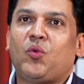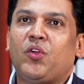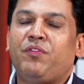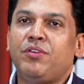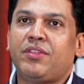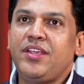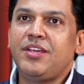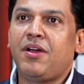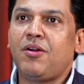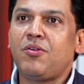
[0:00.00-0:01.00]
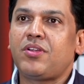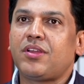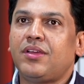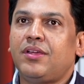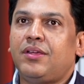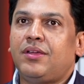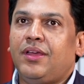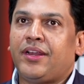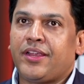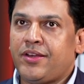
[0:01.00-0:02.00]
if you think about
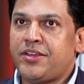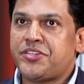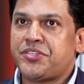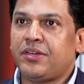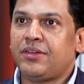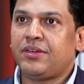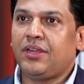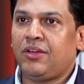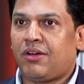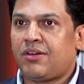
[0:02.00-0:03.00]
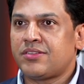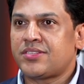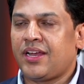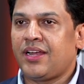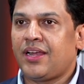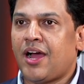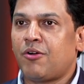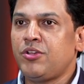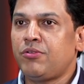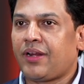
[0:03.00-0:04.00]
regulation, laws, and how
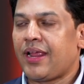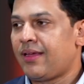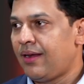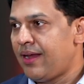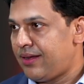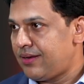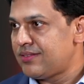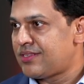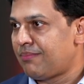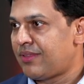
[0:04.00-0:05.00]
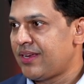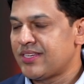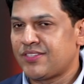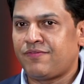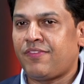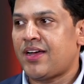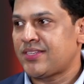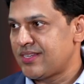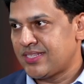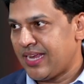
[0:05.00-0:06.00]
do you regulate something as
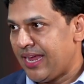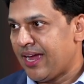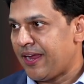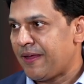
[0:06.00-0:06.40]
vast as AI?